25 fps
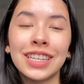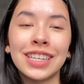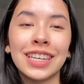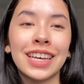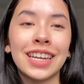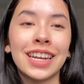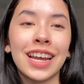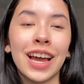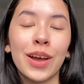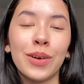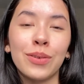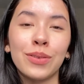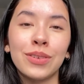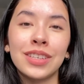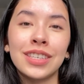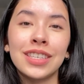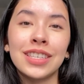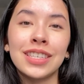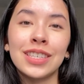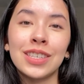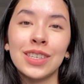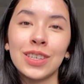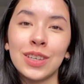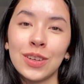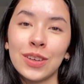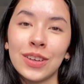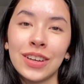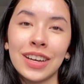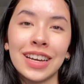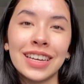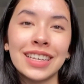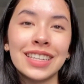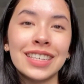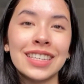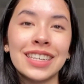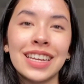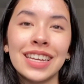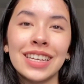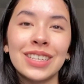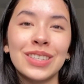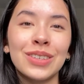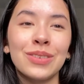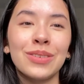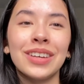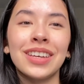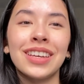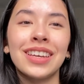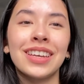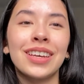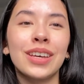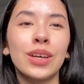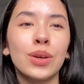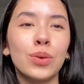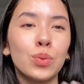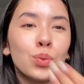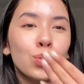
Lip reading: and I will see you guys next week.